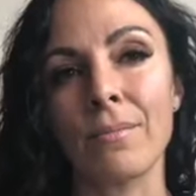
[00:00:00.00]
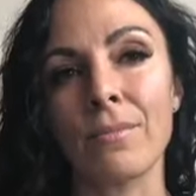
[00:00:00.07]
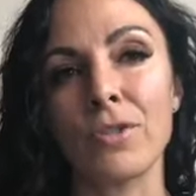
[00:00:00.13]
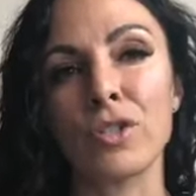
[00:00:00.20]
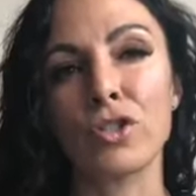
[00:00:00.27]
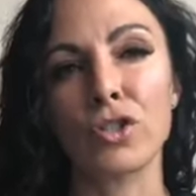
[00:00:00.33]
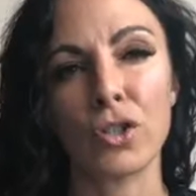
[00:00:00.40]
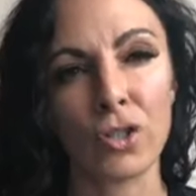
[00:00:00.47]
the
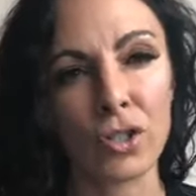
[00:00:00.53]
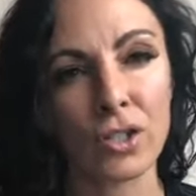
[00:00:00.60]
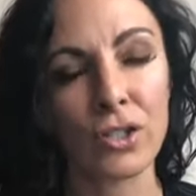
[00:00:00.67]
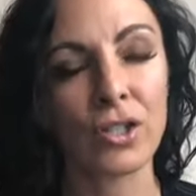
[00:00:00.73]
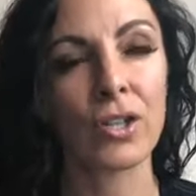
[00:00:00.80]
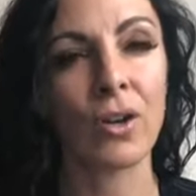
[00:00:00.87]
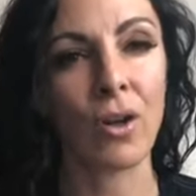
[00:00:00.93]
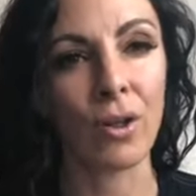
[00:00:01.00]

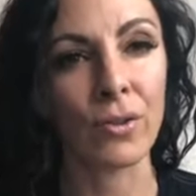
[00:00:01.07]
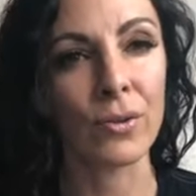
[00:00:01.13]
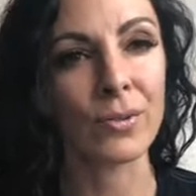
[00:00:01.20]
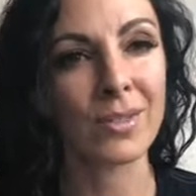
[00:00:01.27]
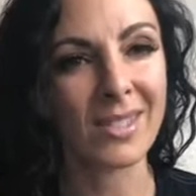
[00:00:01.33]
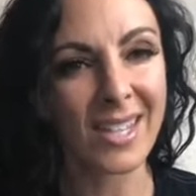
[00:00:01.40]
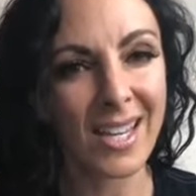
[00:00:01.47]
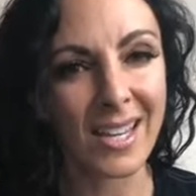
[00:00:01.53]
church and all
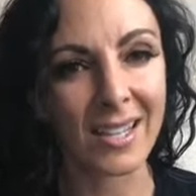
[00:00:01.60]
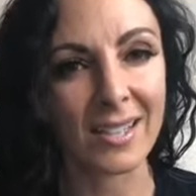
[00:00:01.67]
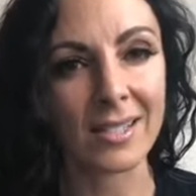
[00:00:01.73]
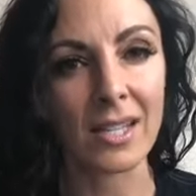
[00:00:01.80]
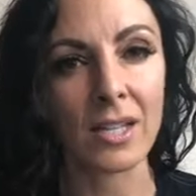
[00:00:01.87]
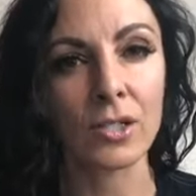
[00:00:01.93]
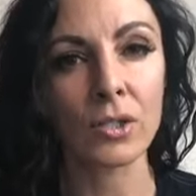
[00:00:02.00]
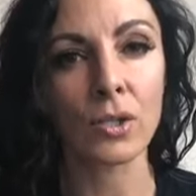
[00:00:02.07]
those things.
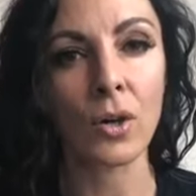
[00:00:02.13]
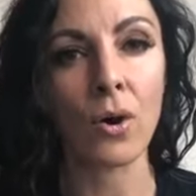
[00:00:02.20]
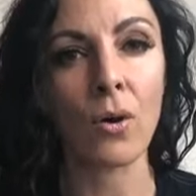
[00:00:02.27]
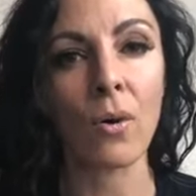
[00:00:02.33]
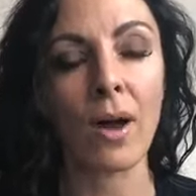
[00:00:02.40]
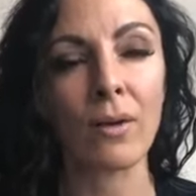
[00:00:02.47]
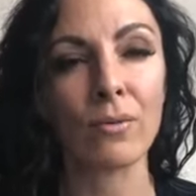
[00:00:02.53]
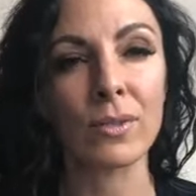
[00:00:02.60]
And
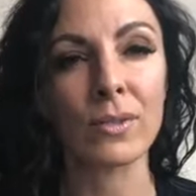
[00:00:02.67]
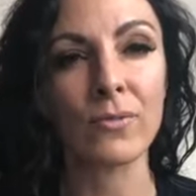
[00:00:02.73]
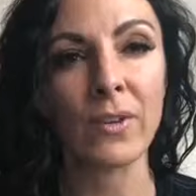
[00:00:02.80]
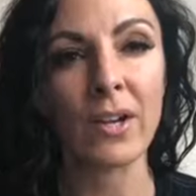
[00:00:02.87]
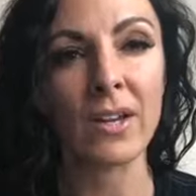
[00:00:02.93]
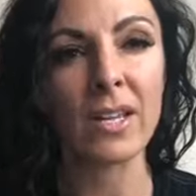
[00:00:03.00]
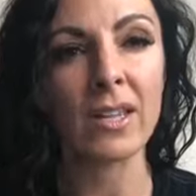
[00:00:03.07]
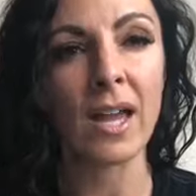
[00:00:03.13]
so I was
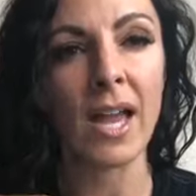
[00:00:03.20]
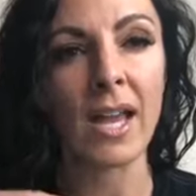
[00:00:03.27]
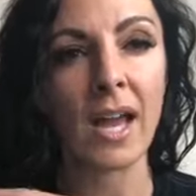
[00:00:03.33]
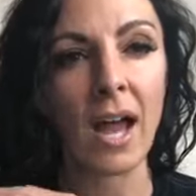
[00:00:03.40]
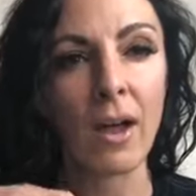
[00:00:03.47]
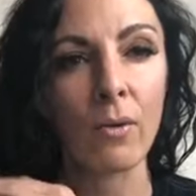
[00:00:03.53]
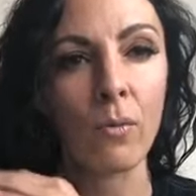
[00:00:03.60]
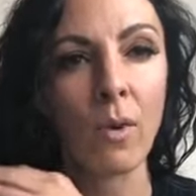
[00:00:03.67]
very
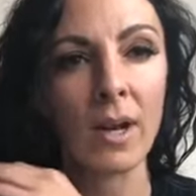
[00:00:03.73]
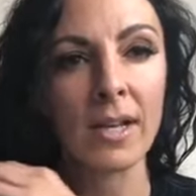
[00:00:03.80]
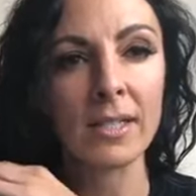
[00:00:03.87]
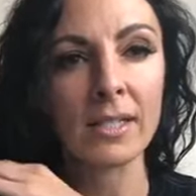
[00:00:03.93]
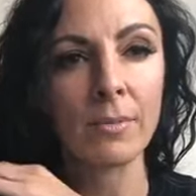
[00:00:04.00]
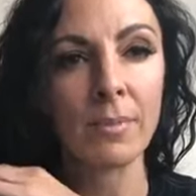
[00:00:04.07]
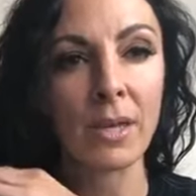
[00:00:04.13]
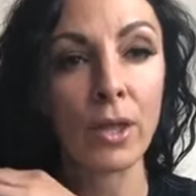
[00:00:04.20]
like, I want
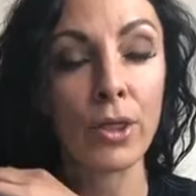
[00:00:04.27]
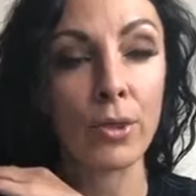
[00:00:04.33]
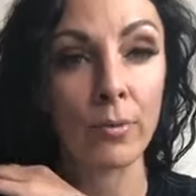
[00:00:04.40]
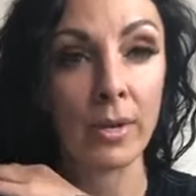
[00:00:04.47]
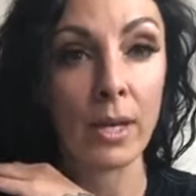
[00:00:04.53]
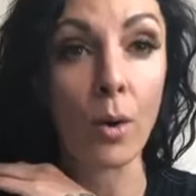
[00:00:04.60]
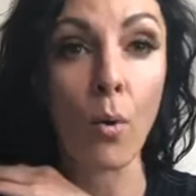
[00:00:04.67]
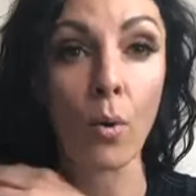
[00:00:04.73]
it to be a
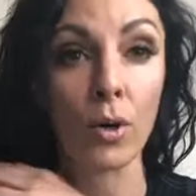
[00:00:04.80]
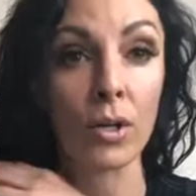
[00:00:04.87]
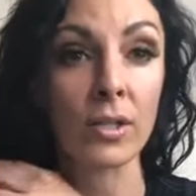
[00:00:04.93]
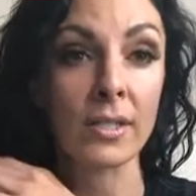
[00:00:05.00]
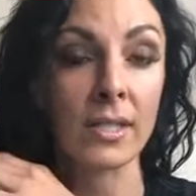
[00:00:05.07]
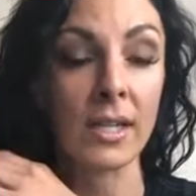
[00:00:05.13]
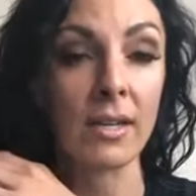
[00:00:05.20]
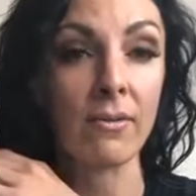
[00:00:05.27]
3/4
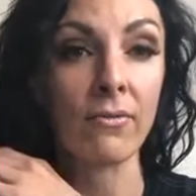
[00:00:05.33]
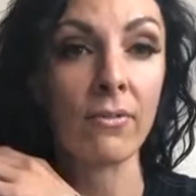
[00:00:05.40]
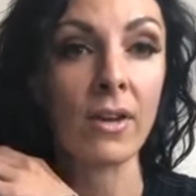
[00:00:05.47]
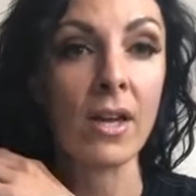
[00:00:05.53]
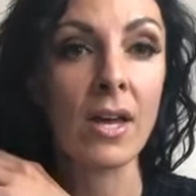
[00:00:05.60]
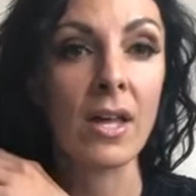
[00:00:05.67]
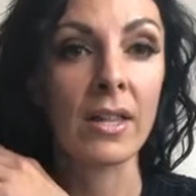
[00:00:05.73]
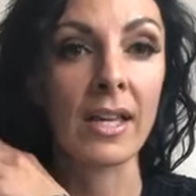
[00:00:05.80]
sleeve.
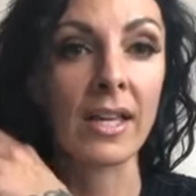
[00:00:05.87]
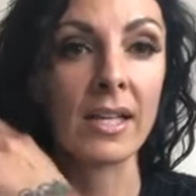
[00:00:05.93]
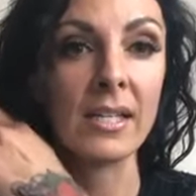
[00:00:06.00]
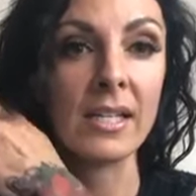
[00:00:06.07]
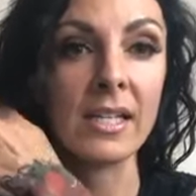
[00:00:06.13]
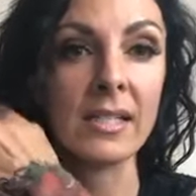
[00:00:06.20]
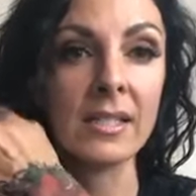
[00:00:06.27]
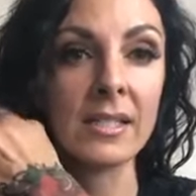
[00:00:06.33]
Like it
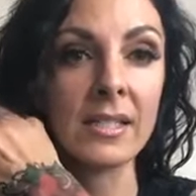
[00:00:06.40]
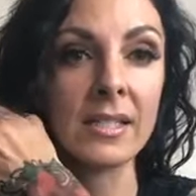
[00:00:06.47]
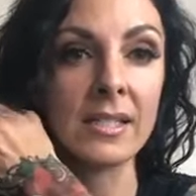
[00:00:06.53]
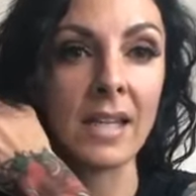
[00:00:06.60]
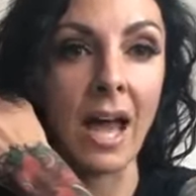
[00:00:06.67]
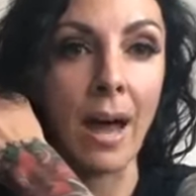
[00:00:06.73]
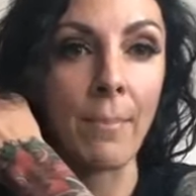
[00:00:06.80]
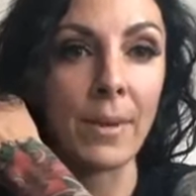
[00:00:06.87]
needs to
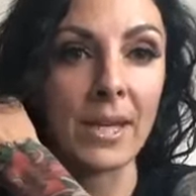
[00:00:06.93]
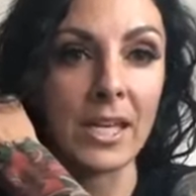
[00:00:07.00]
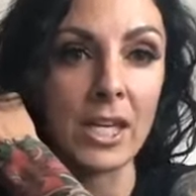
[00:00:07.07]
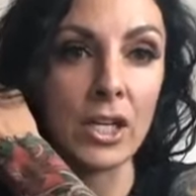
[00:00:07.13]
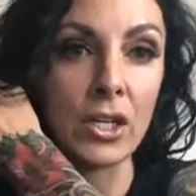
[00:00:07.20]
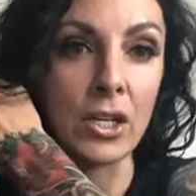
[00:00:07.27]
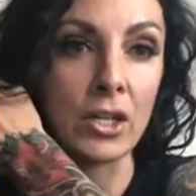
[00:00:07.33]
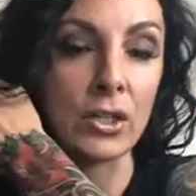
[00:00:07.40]
stop
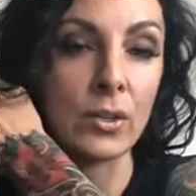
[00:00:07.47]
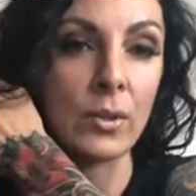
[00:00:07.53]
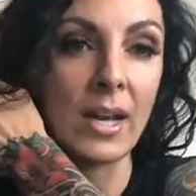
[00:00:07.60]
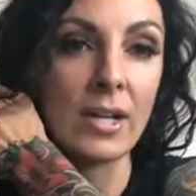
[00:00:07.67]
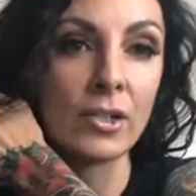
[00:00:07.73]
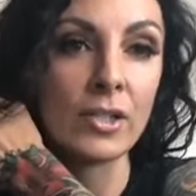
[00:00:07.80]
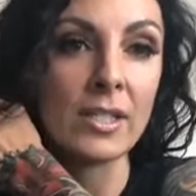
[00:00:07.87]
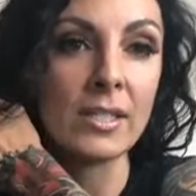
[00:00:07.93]
here. So it
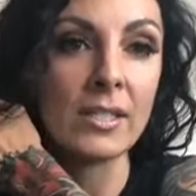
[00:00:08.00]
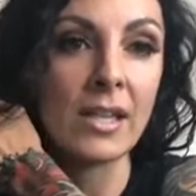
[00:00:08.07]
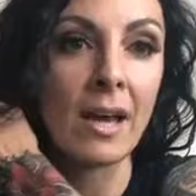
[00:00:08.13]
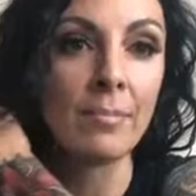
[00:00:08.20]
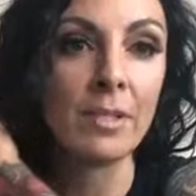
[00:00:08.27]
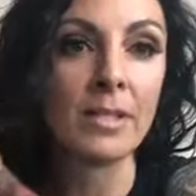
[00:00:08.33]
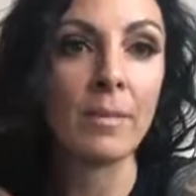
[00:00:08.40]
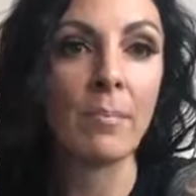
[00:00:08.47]
actually
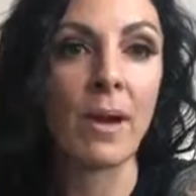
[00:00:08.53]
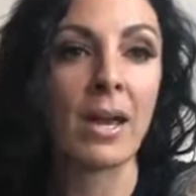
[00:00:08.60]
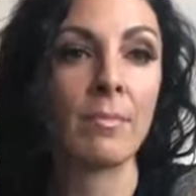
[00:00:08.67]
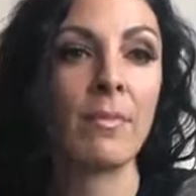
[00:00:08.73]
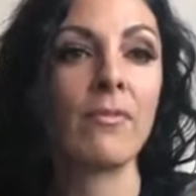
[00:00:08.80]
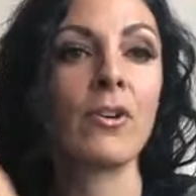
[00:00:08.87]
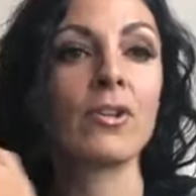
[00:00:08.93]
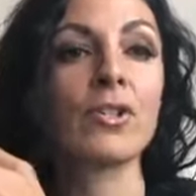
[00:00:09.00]
stopped at the
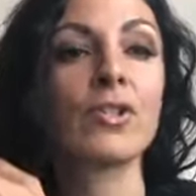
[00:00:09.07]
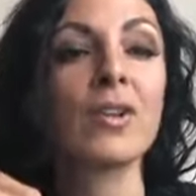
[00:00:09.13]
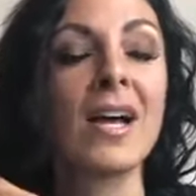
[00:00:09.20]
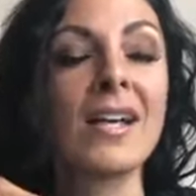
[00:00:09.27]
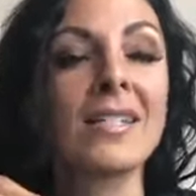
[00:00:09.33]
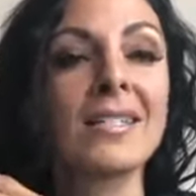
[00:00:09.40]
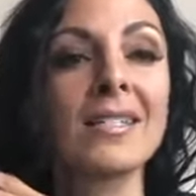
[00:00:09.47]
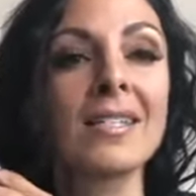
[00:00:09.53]
bottom of her
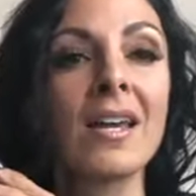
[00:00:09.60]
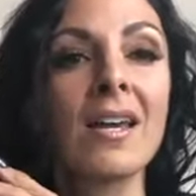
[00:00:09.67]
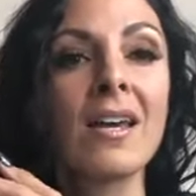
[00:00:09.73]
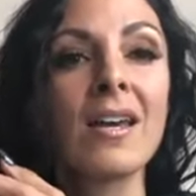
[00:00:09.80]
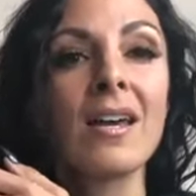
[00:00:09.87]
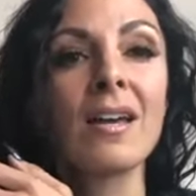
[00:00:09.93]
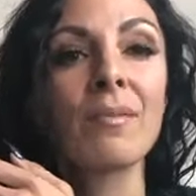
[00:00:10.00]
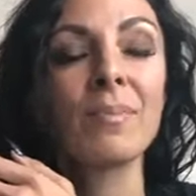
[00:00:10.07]
dress
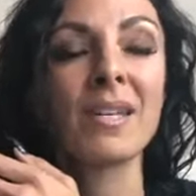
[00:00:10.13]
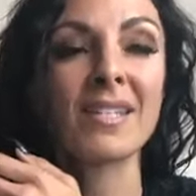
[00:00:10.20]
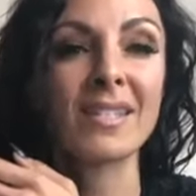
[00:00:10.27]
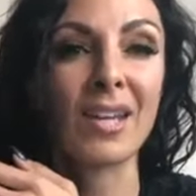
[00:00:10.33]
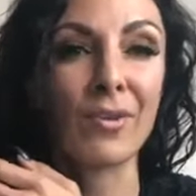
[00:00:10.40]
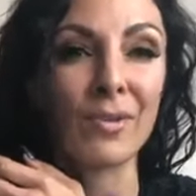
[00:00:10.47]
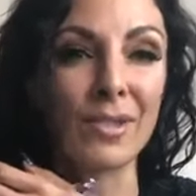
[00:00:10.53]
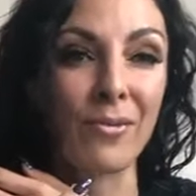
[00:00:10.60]
because
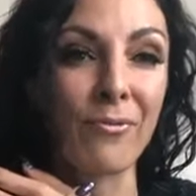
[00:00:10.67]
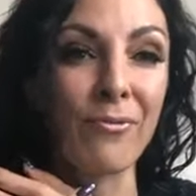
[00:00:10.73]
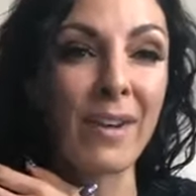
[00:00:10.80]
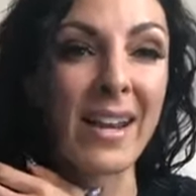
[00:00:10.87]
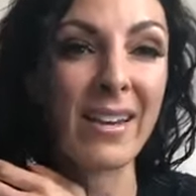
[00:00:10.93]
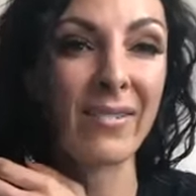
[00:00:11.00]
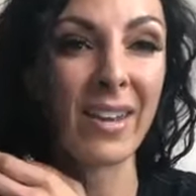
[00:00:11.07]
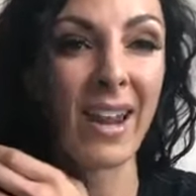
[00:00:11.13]
I was
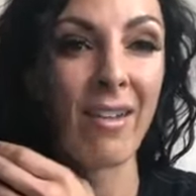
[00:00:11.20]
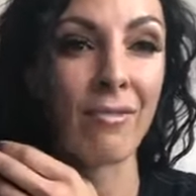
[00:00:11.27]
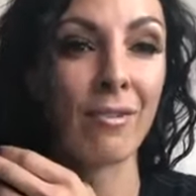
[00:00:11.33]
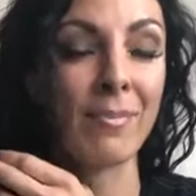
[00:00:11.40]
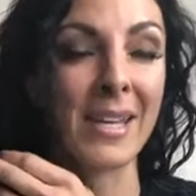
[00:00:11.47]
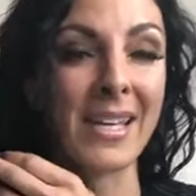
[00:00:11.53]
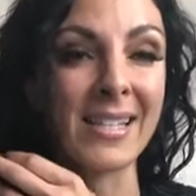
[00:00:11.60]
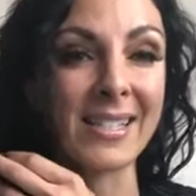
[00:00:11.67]
afraid of it ever
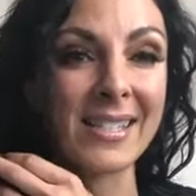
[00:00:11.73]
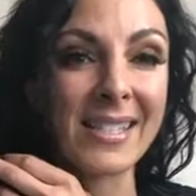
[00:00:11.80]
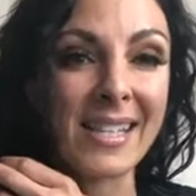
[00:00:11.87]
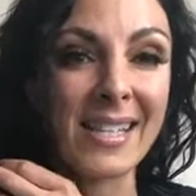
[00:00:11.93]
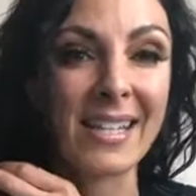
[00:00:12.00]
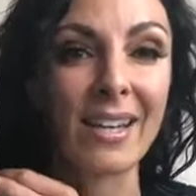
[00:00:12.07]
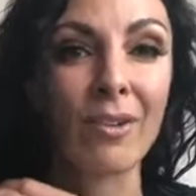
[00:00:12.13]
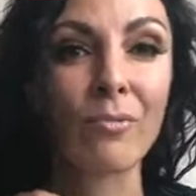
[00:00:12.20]
being
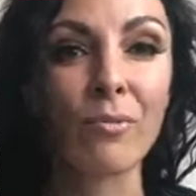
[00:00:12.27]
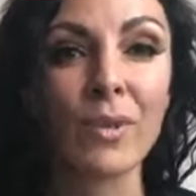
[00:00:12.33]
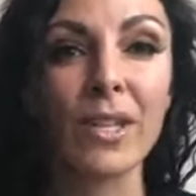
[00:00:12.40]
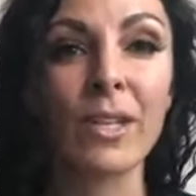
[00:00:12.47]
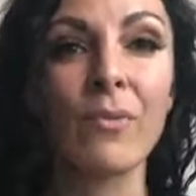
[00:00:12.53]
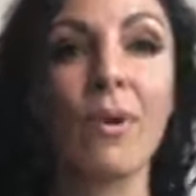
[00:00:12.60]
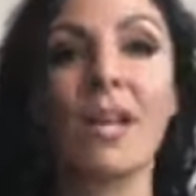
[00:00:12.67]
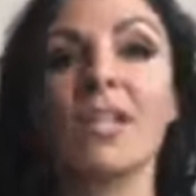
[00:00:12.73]
seen and I
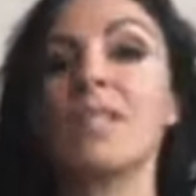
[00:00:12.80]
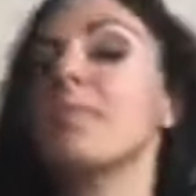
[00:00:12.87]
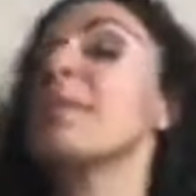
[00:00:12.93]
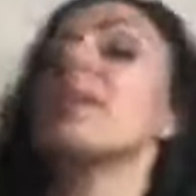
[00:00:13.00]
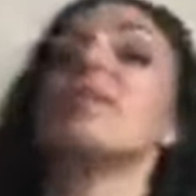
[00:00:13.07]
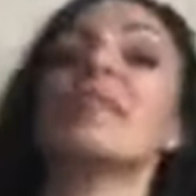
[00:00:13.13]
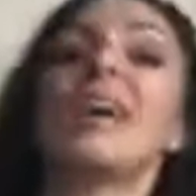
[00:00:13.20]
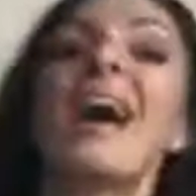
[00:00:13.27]
really wanted to be
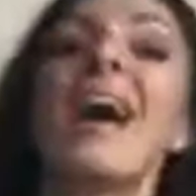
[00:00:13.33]
able to